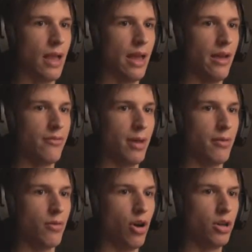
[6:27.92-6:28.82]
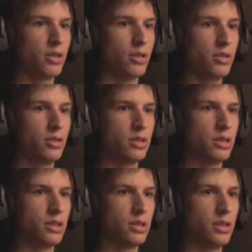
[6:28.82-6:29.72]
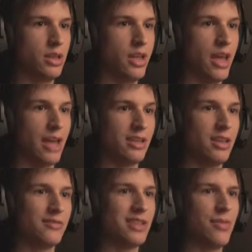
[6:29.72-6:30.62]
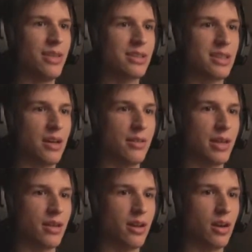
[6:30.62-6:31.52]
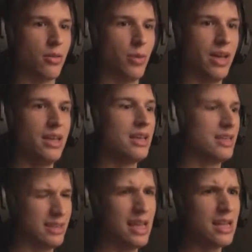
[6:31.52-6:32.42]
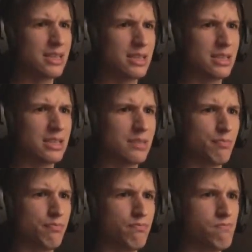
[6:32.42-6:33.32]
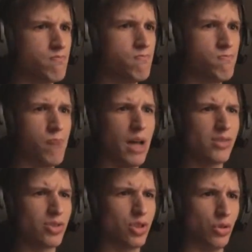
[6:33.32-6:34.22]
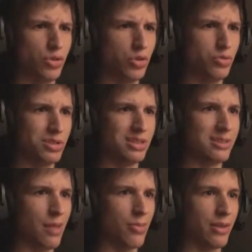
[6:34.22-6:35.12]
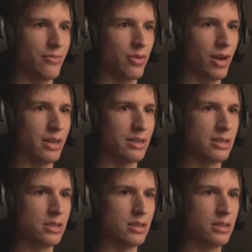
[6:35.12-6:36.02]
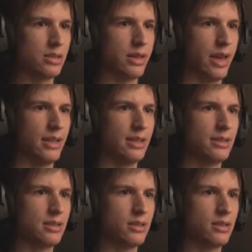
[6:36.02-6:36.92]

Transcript: I have my rock. And if something's coming our way, that's bound to do something for us, ain't it?